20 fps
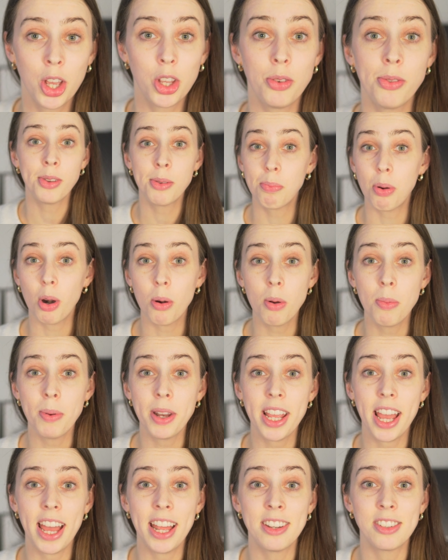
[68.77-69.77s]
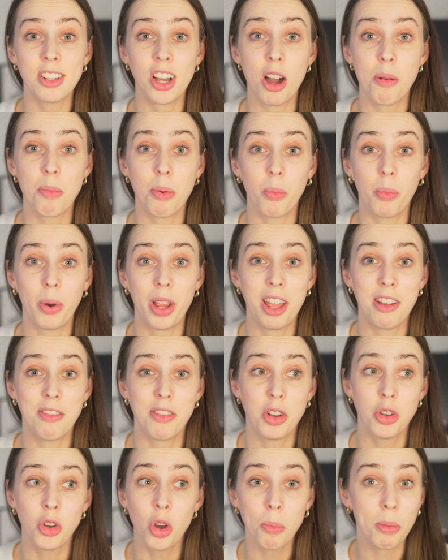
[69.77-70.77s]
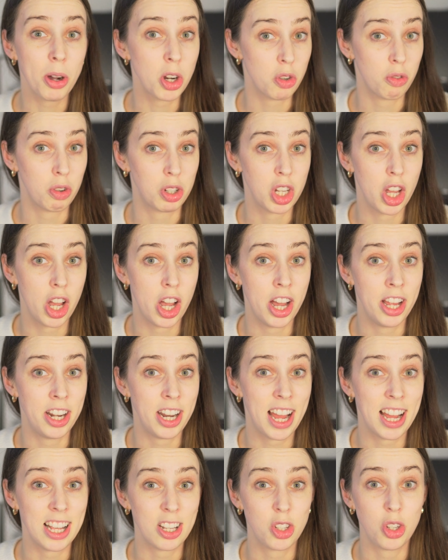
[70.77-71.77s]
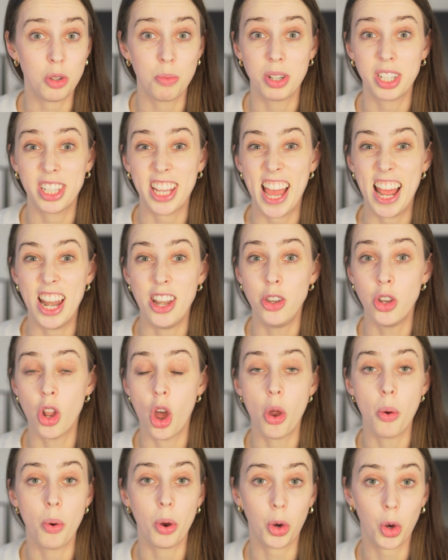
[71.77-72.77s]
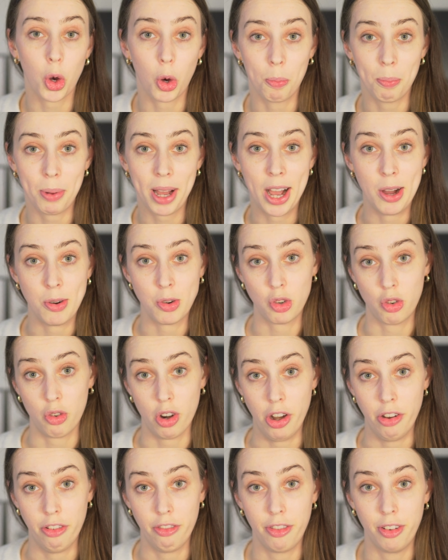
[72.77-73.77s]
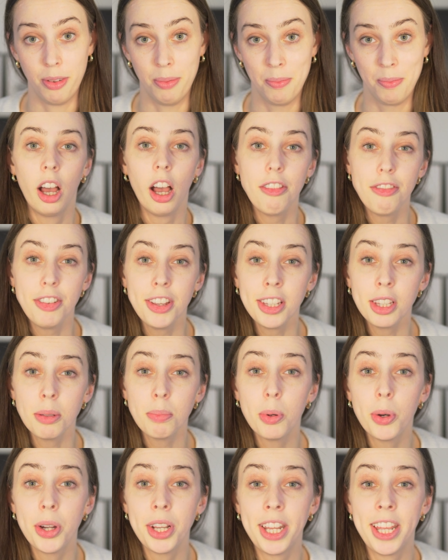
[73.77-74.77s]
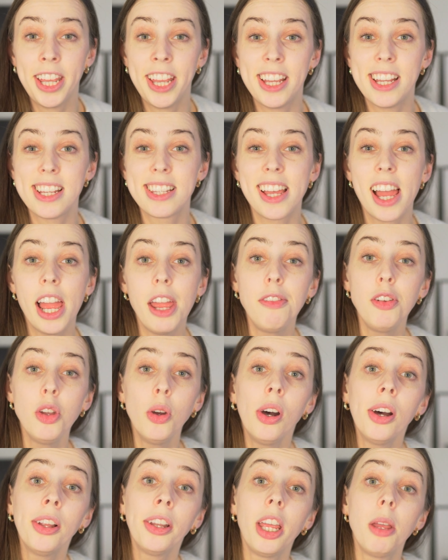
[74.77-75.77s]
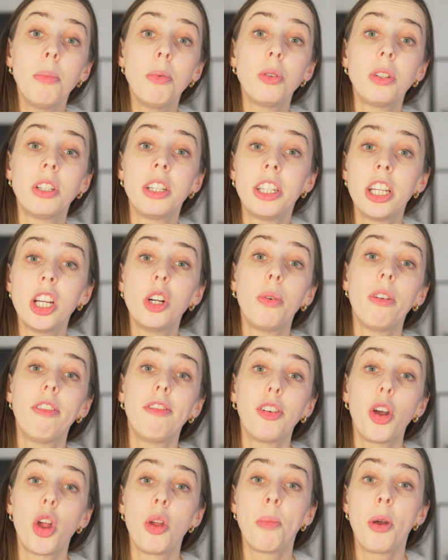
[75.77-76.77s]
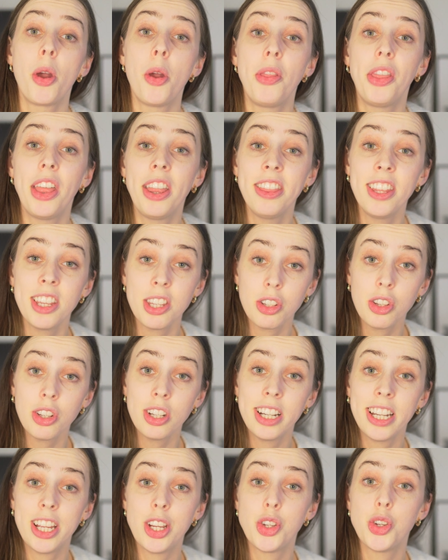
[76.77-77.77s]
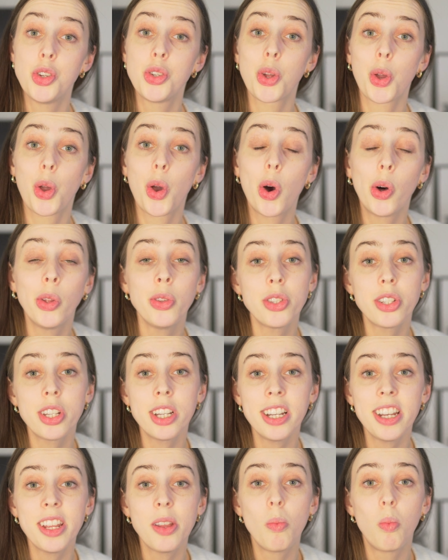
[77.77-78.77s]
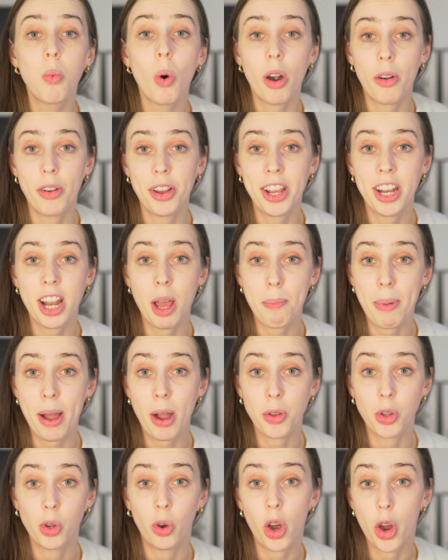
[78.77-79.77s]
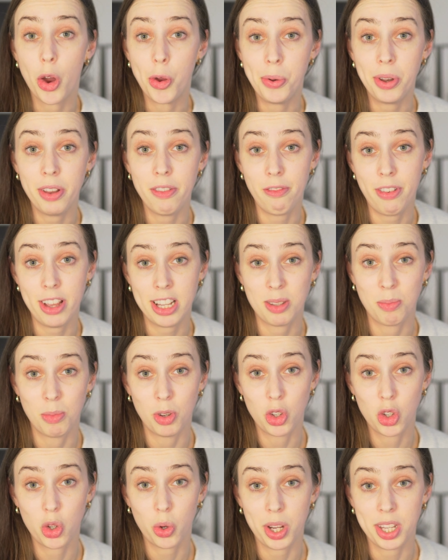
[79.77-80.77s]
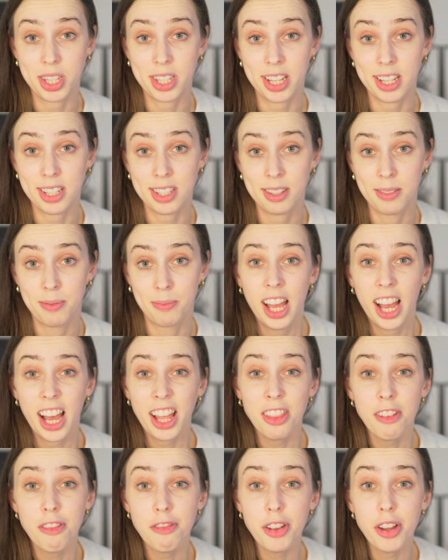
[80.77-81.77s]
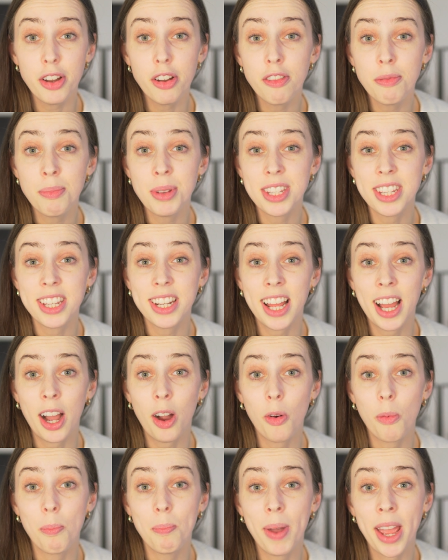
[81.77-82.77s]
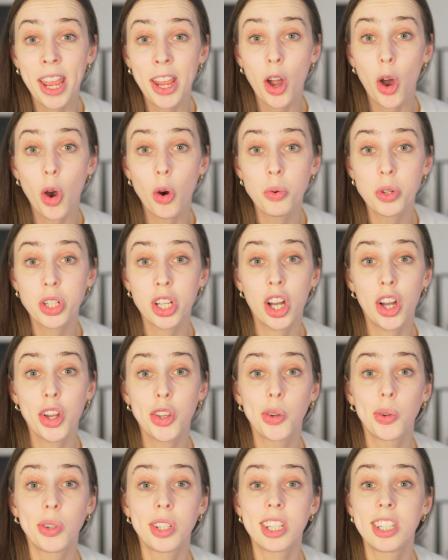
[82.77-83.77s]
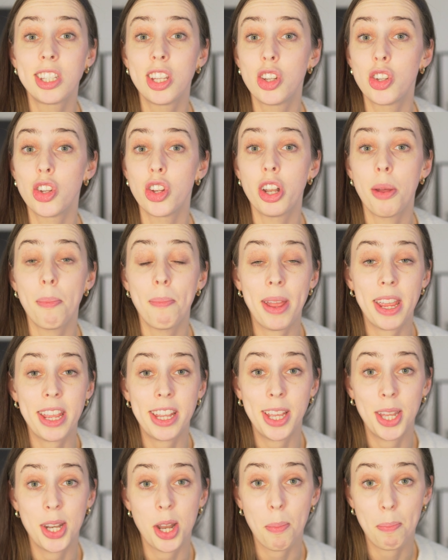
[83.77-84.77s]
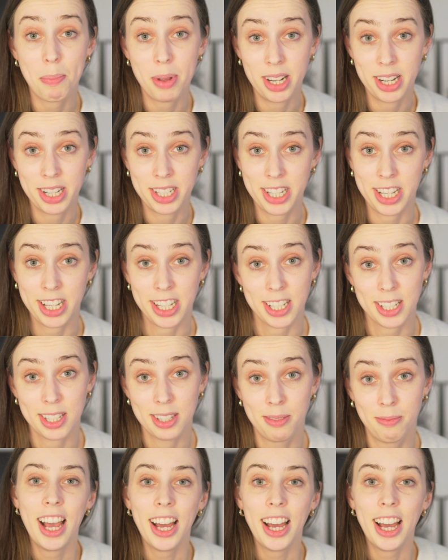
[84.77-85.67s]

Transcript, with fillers: You would probably end up with not much return as you would get no compound growth. I think the point here is that if you're unable to deal with FOMO, then this could lead you to constantly worrying about your own investment choices. And the fear of missing out may alter your decision making abilities.